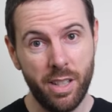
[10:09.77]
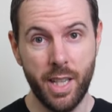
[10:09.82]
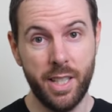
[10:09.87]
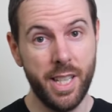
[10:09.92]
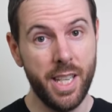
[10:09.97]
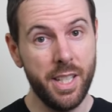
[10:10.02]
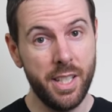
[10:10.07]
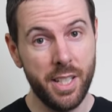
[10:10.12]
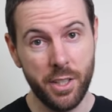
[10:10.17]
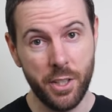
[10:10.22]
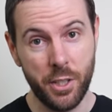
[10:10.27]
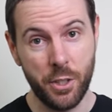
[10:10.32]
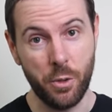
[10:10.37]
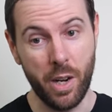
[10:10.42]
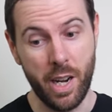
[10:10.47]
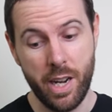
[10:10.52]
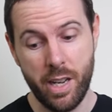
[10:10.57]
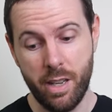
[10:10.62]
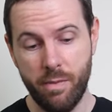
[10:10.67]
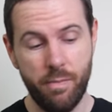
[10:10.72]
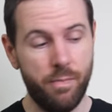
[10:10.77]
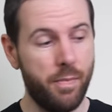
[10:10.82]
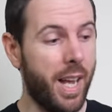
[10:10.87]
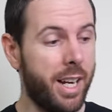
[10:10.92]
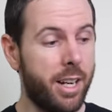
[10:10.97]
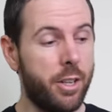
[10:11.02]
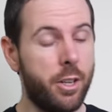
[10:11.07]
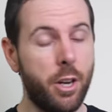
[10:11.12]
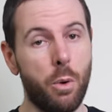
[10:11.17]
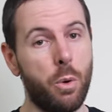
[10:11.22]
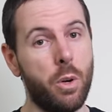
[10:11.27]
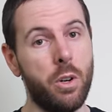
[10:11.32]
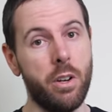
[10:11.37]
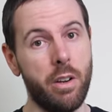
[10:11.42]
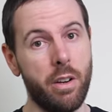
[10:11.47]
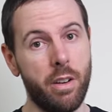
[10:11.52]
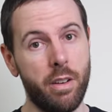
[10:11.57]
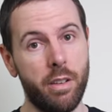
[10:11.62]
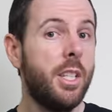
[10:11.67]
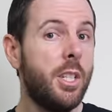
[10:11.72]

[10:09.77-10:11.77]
a decent screen, I could go on.